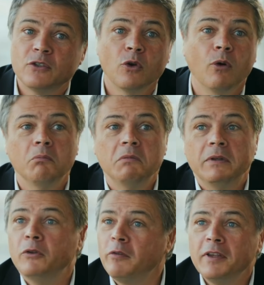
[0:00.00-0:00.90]
So
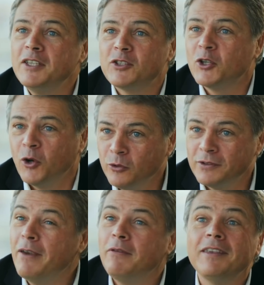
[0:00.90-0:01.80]
nothing is
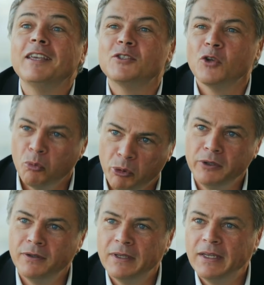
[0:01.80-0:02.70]
closed, everything is
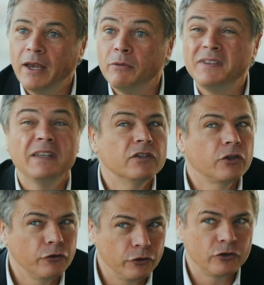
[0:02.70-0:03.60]
open, everything
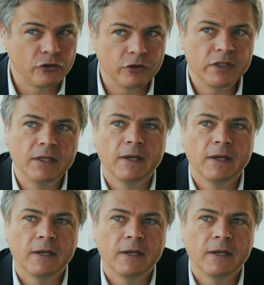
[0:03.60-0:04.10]
is under study,